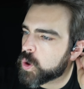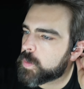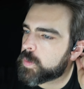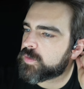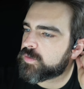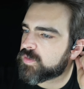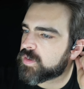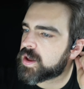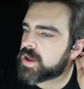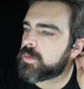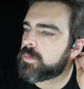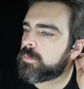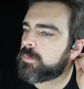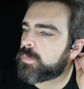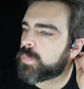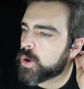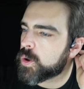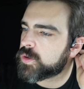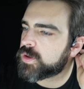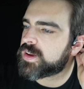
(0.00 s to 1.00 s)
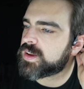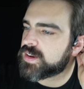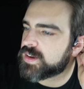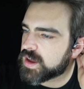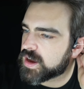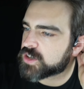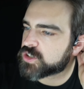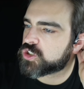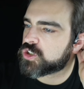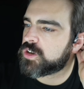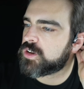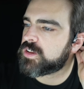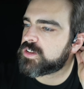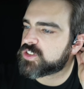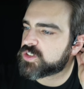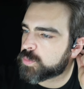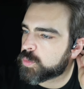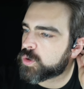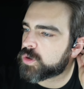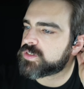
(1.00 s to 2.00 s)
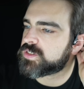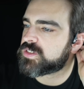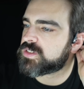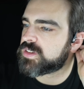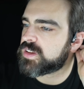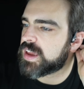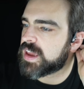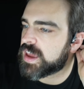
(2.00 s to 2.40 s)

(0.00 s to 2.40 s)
Open Run Bone Conduction Sports